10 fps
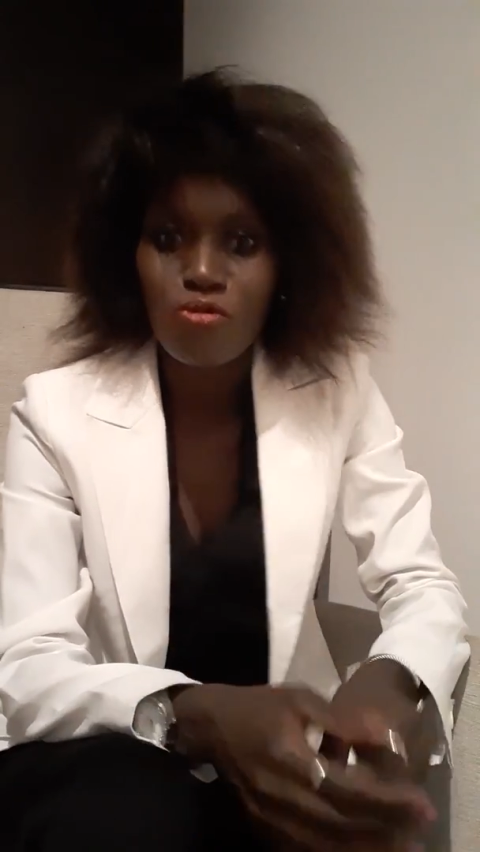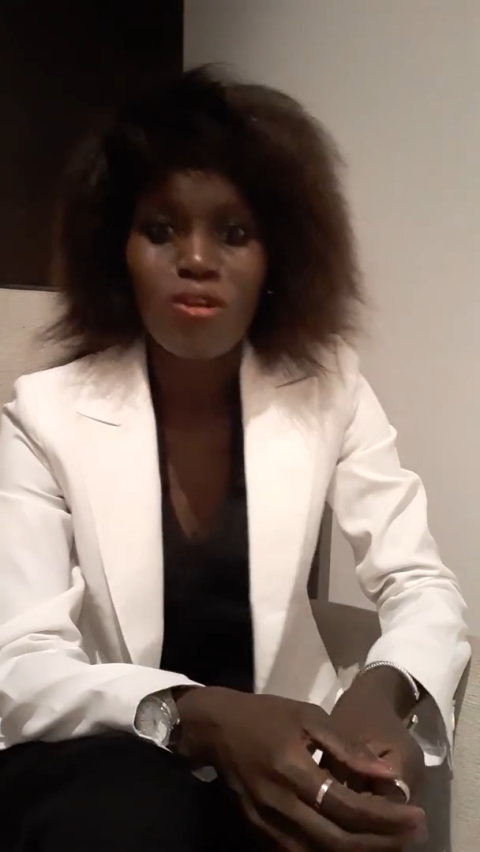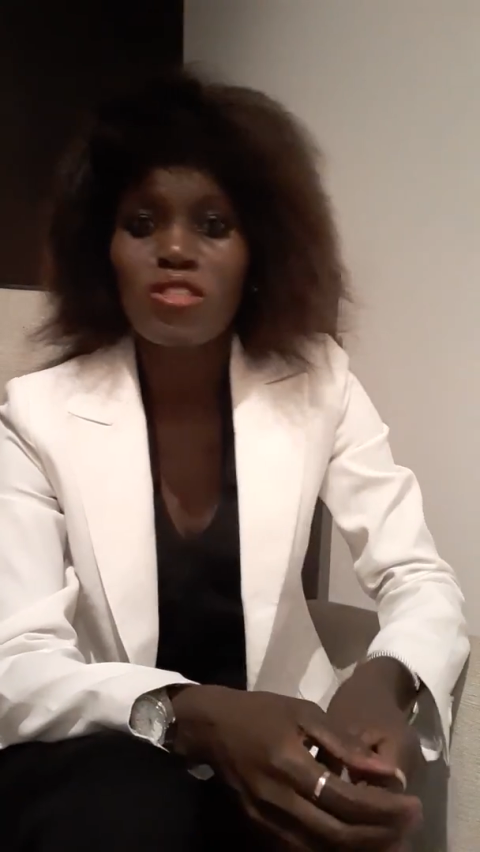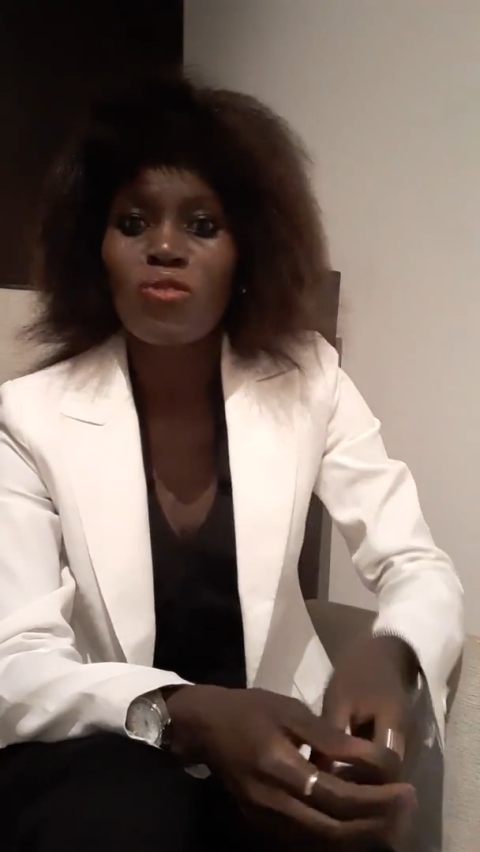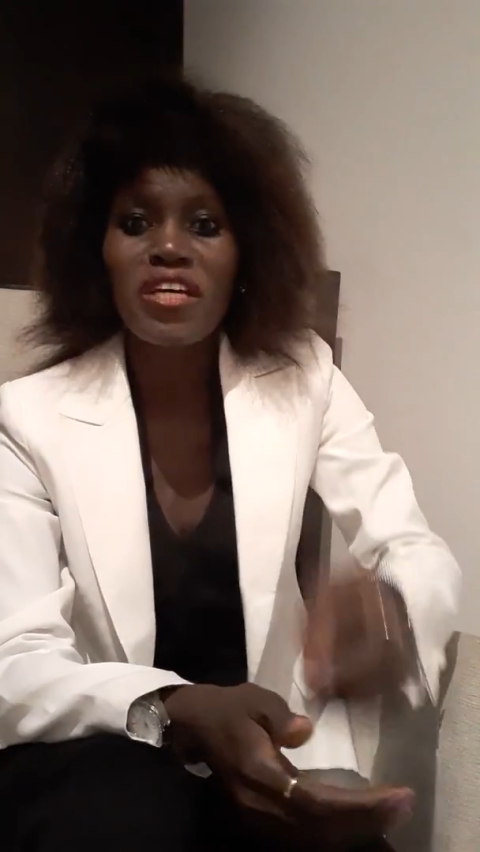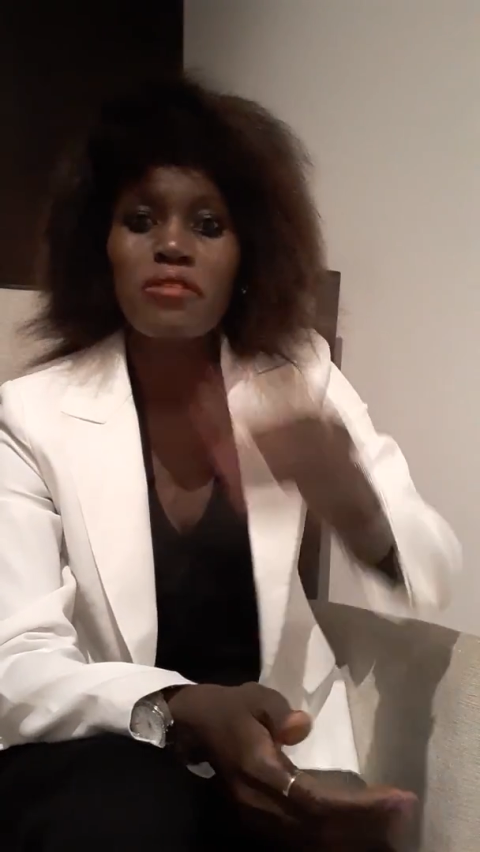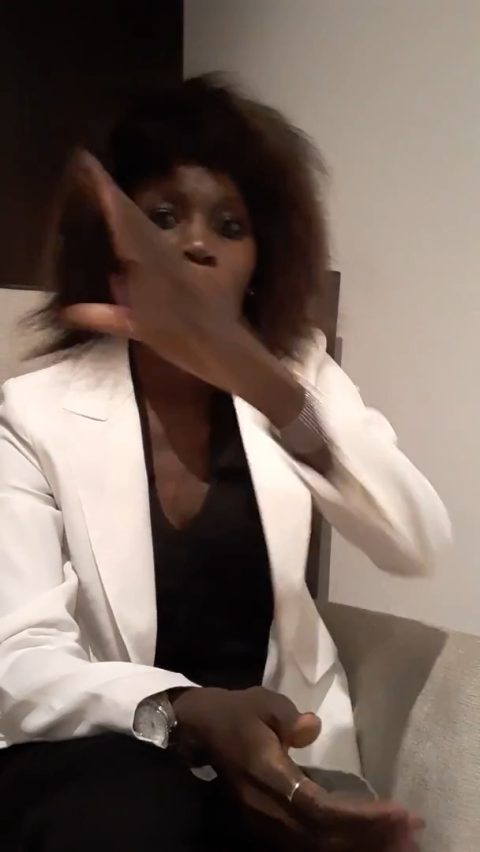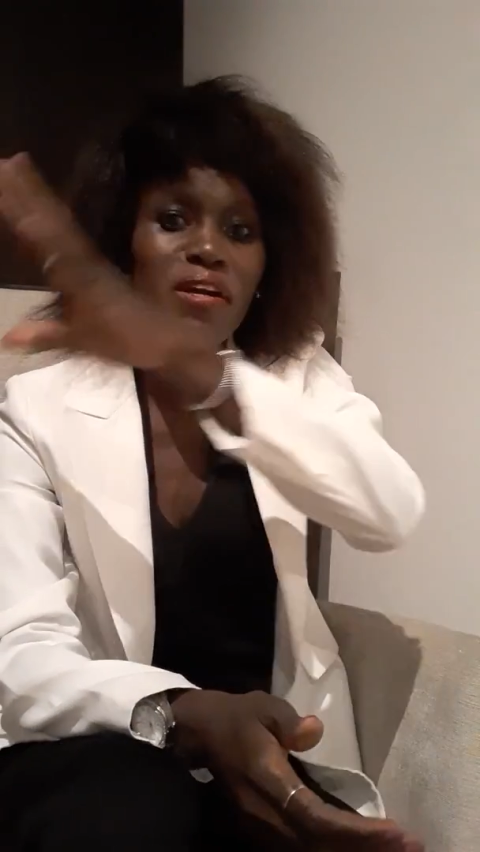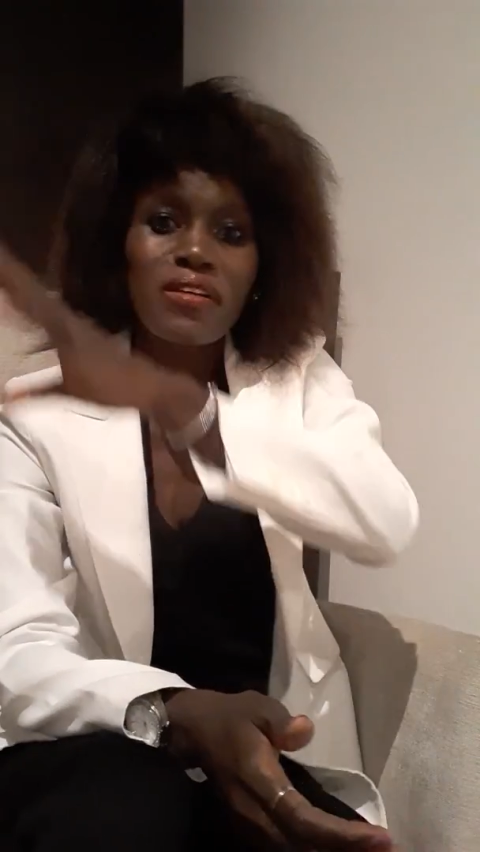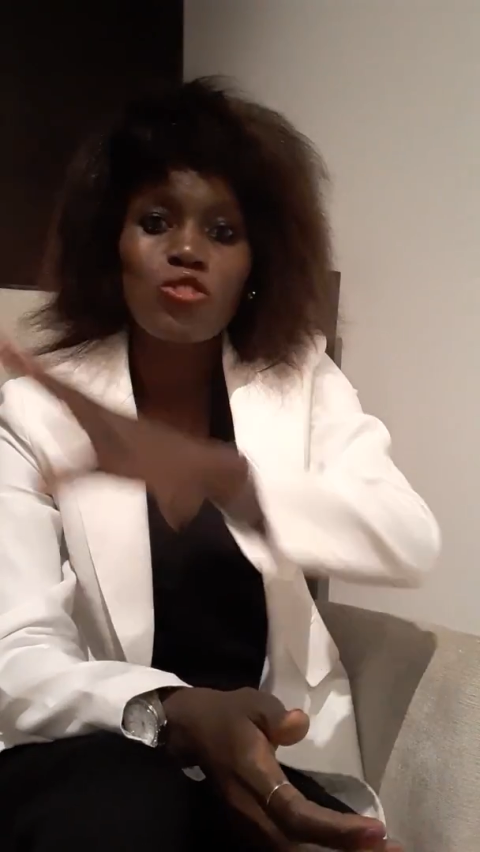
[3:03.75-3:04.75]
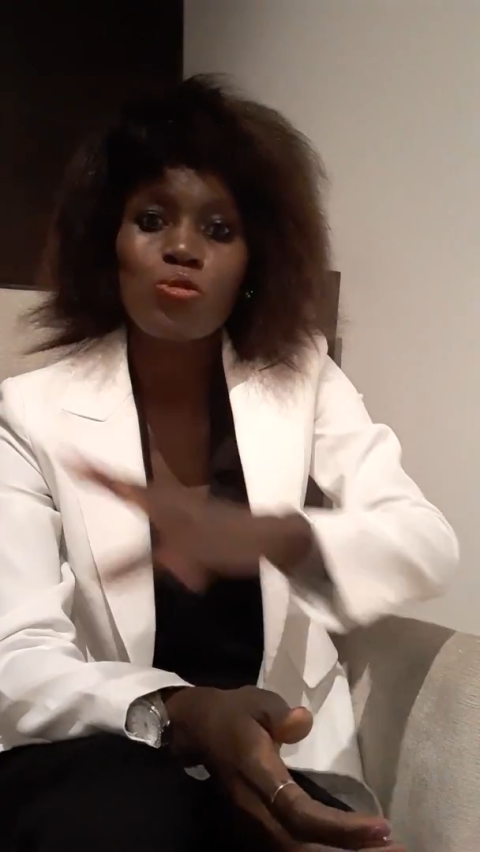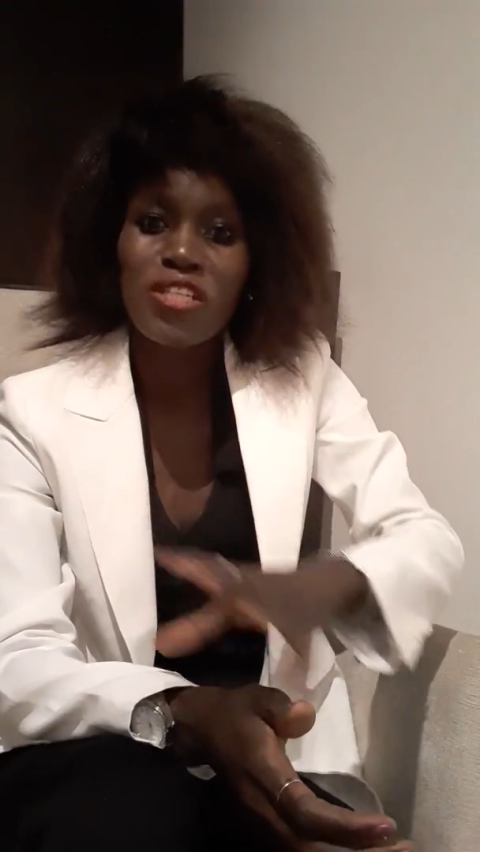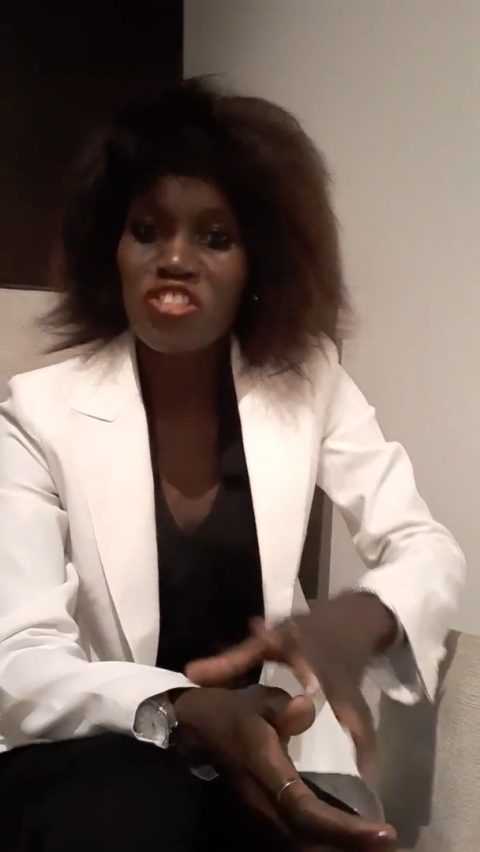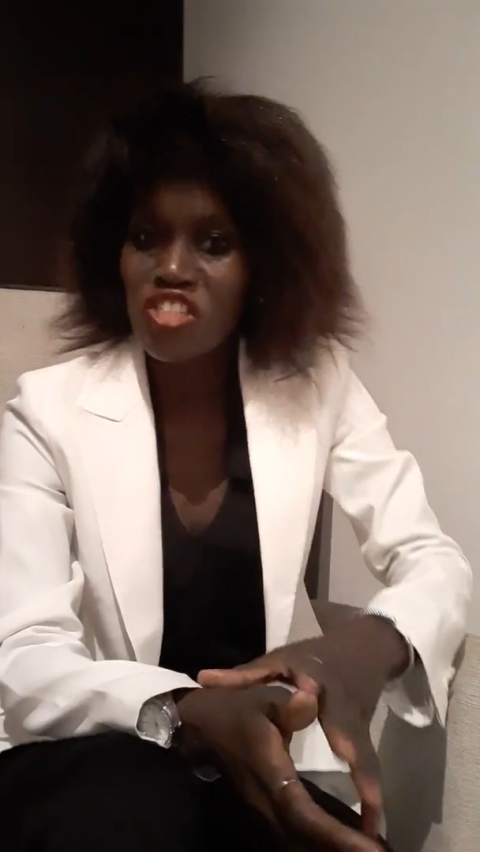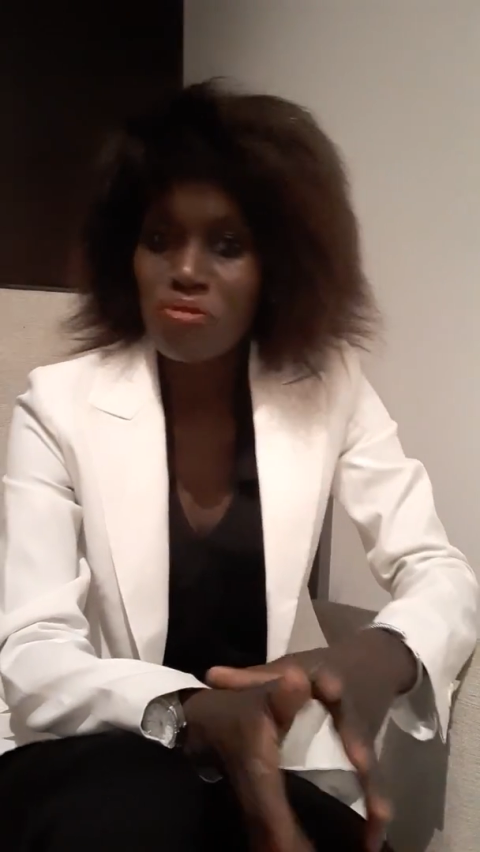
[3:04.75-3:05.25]
You want to get married to
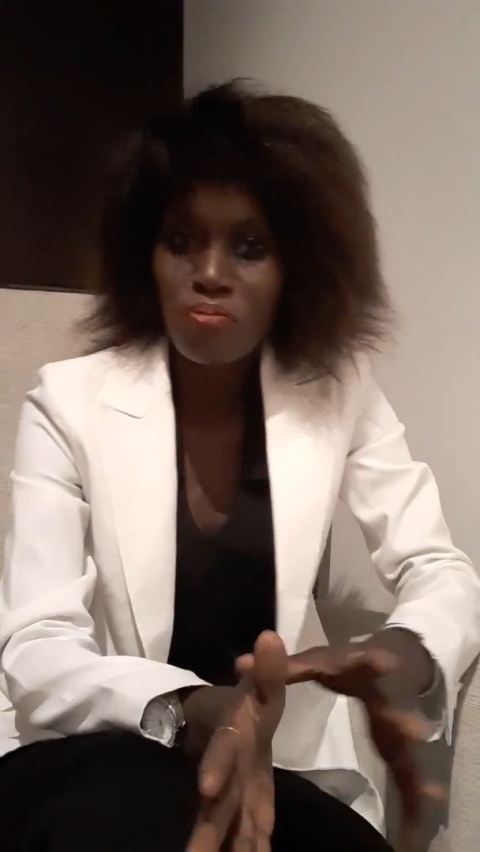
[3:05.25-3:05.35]
Asian